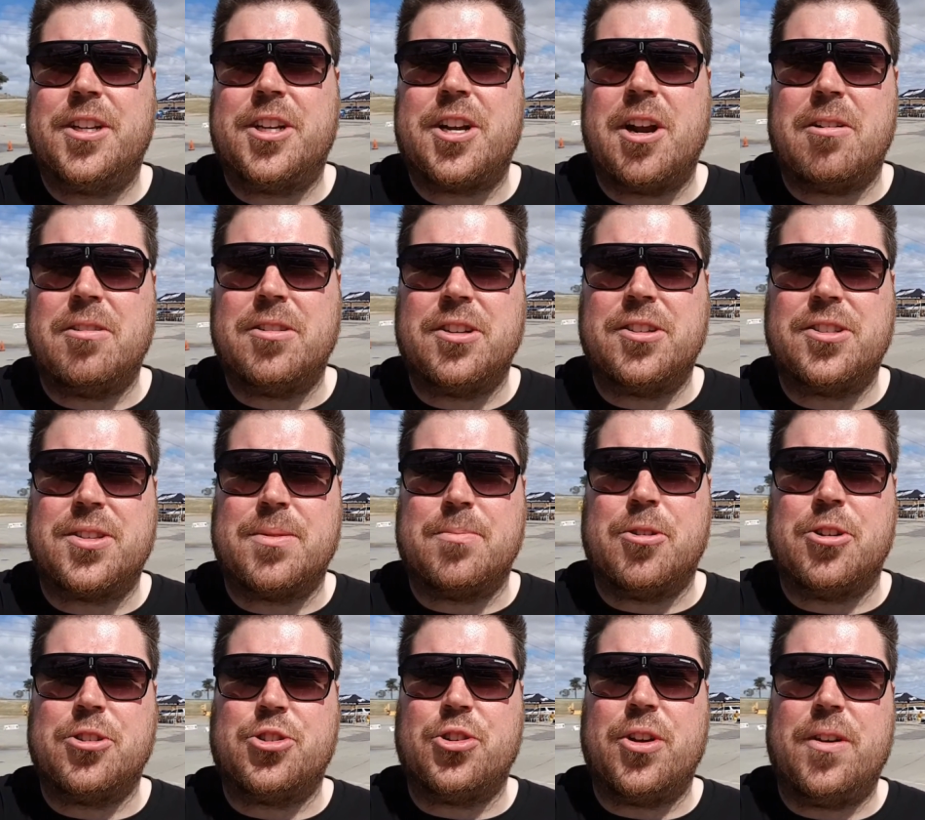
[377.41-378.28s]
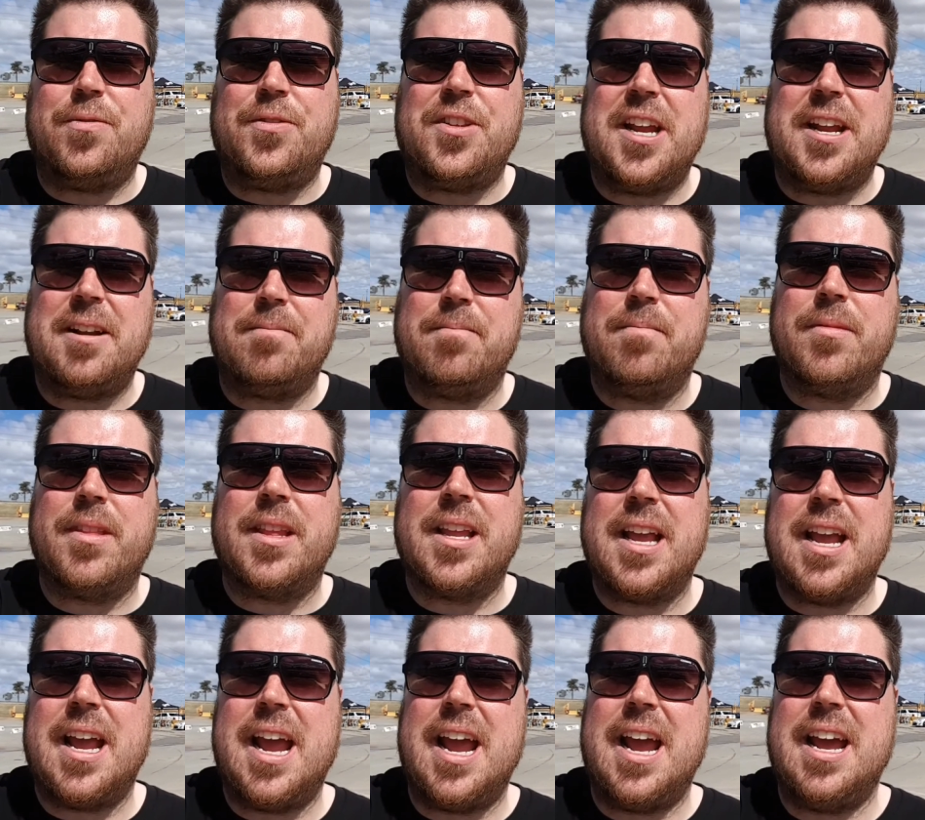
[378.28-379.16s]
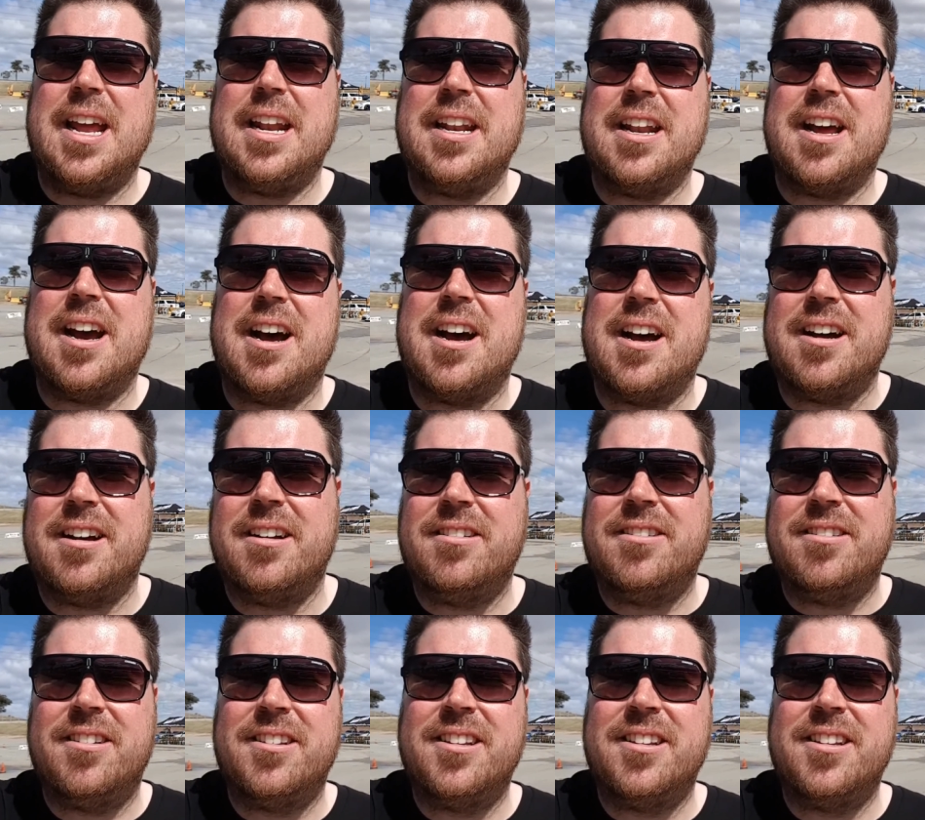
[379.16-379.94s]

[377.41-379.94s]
go and do some more drifting and uh,